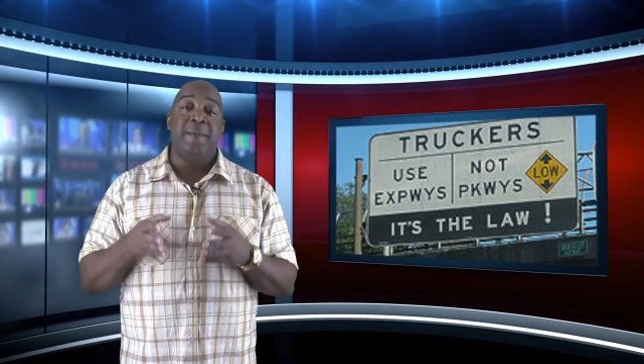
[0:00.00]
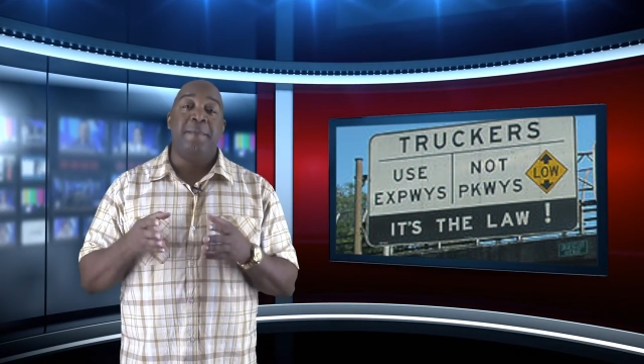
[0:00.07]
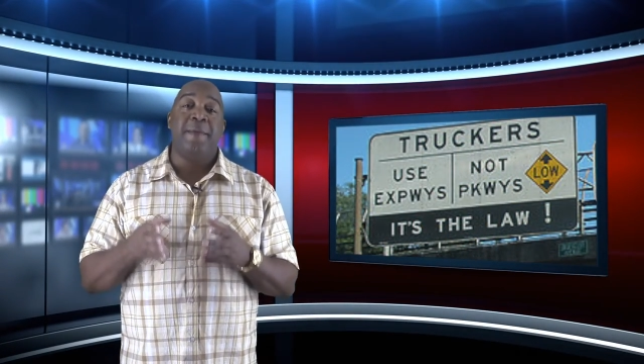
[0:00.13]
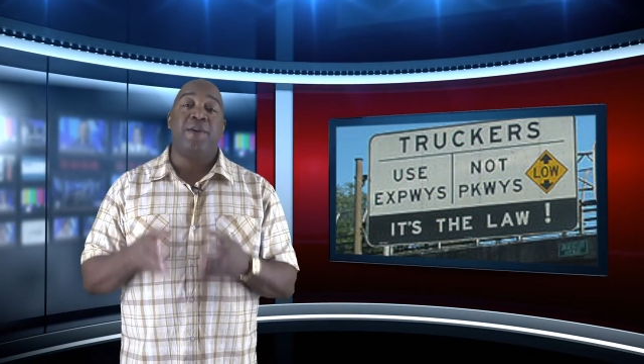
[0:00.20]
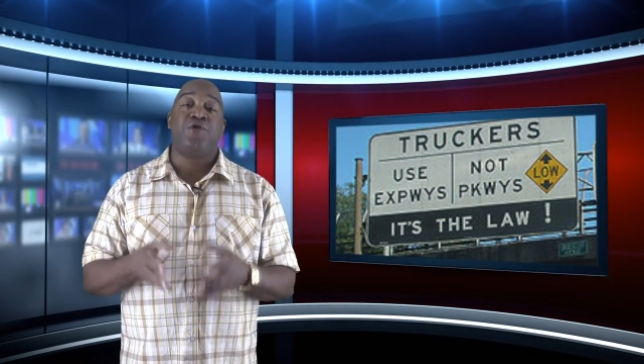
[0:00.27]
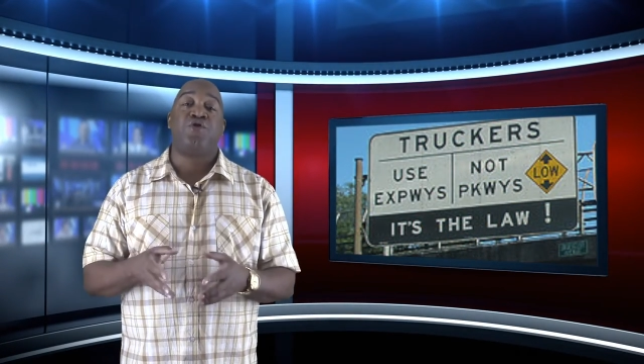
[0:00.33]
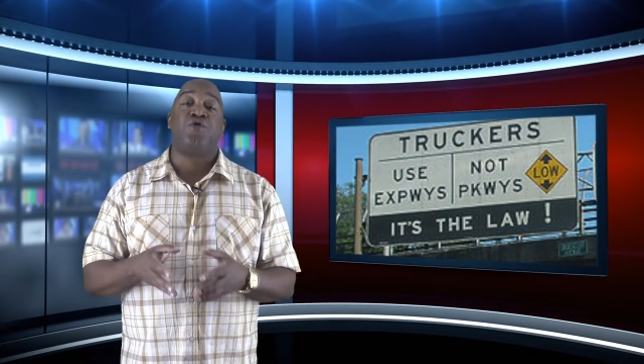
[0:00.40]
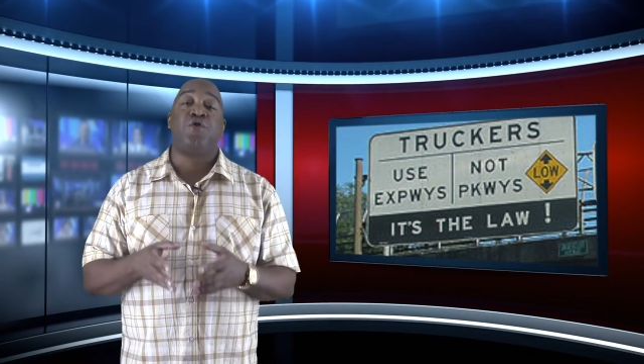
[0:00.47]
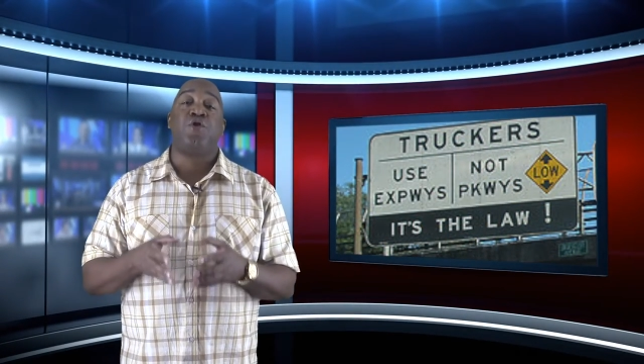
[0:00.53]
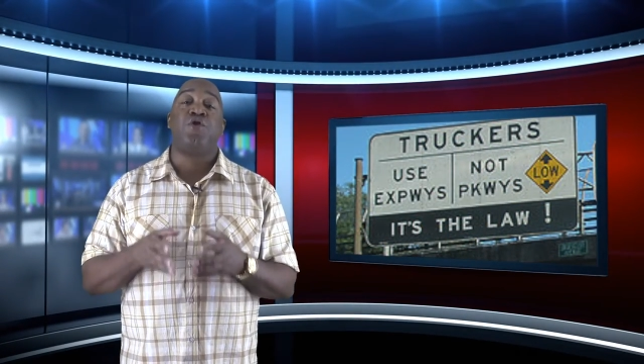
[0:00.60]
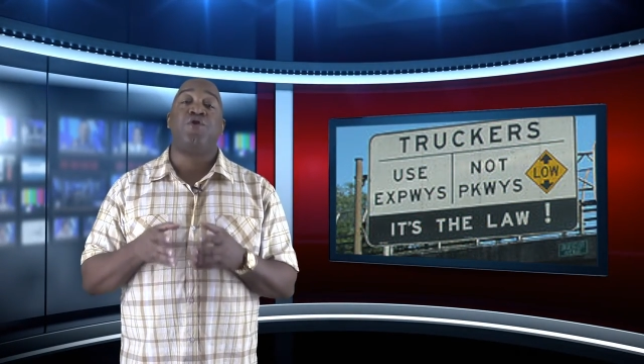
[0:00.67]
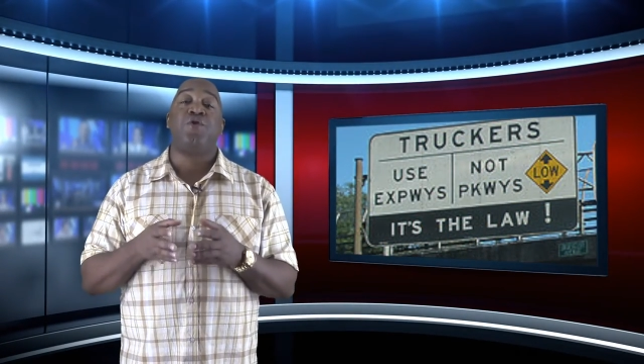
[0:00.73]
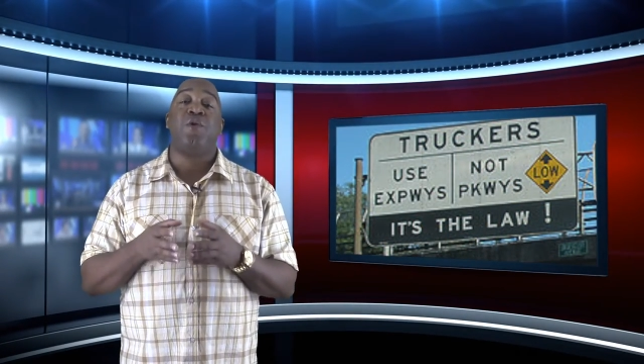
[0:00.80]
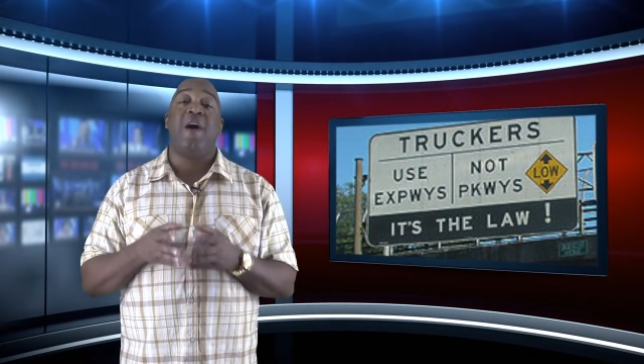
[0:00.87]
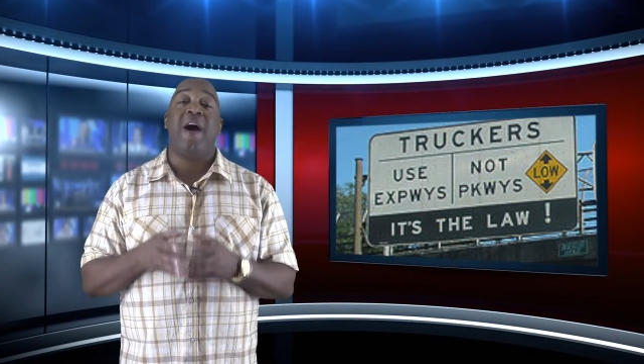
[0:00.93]
make sure
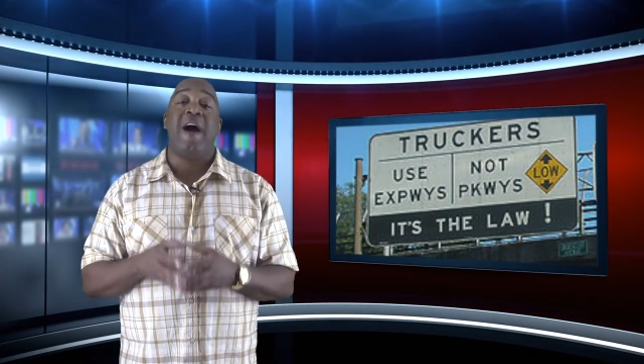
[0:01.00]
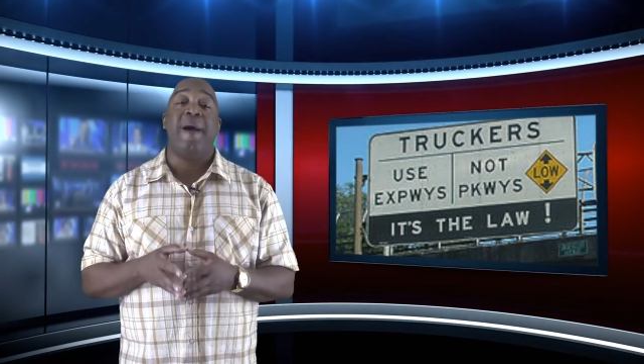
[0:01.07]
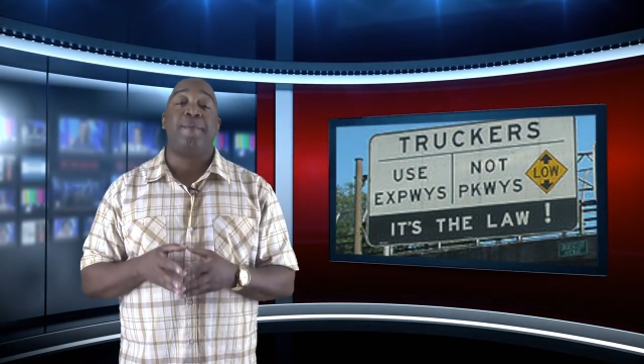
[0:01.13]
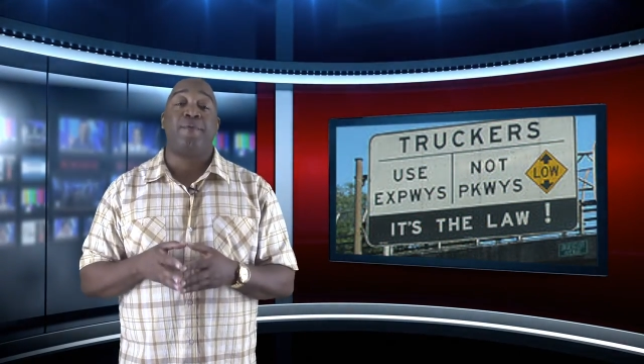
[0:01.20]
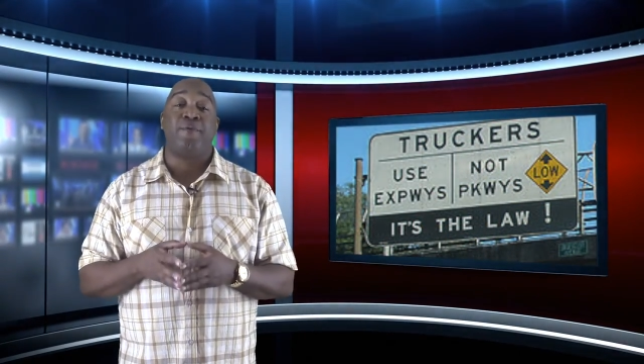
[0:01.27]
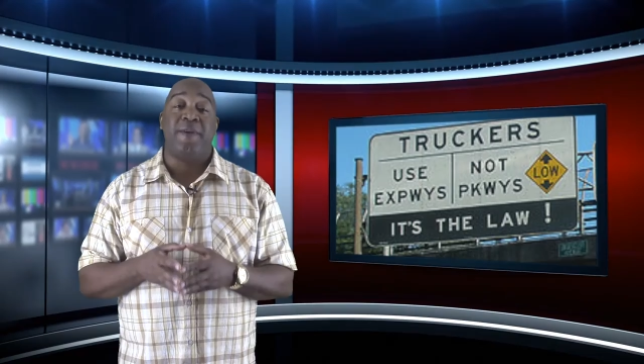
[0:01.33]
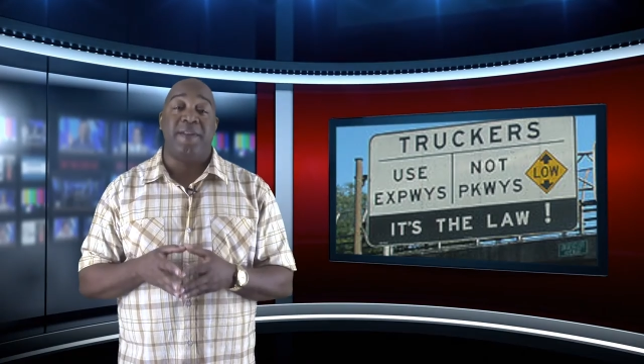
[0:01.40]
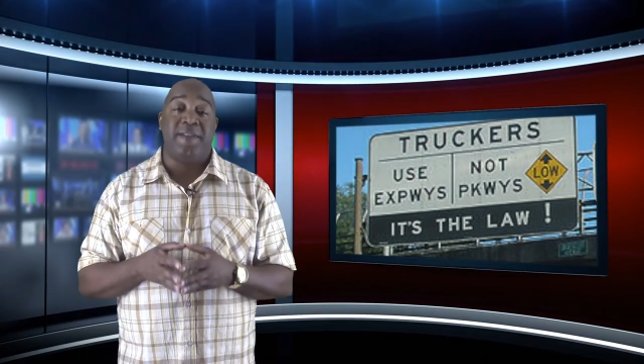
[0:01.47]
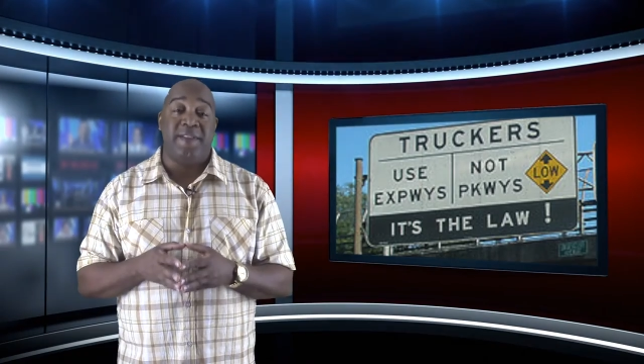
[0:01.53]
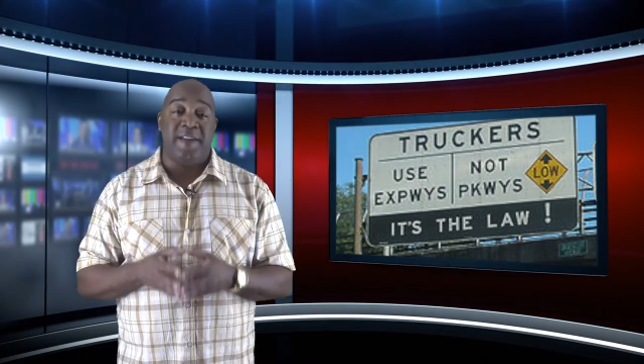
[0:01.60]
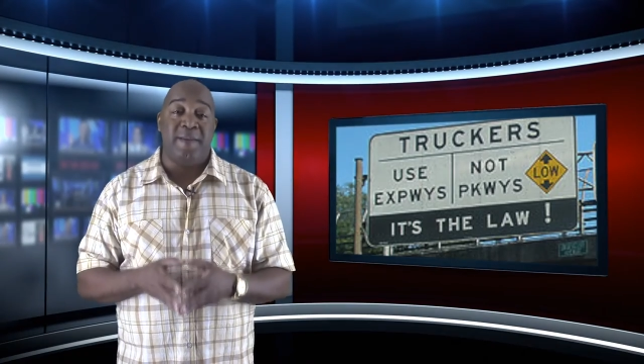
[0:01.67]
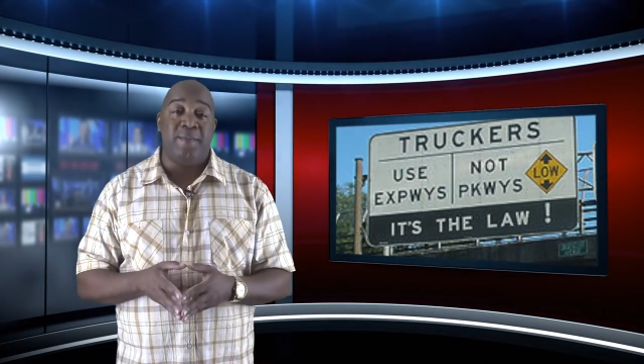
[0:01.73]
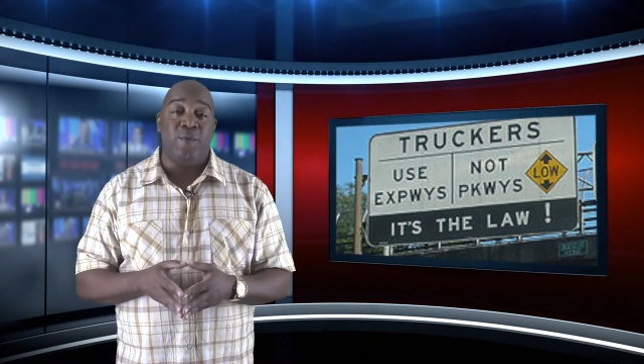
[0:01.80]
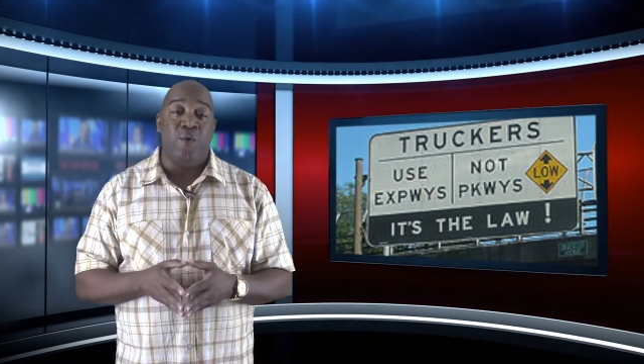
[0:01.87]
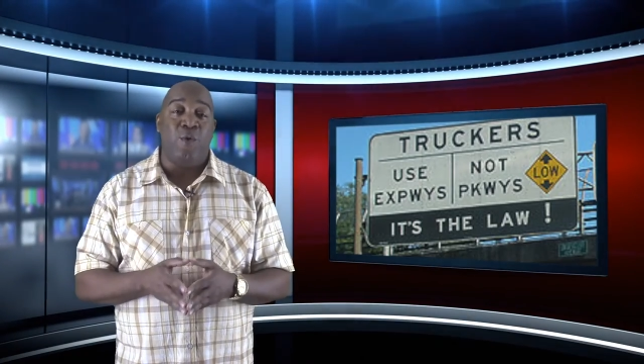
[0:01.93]
you operate
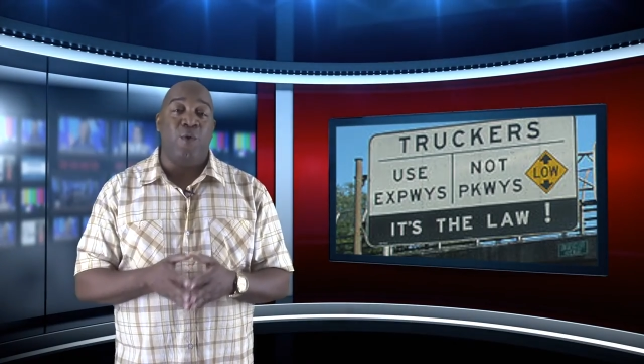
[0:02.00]
them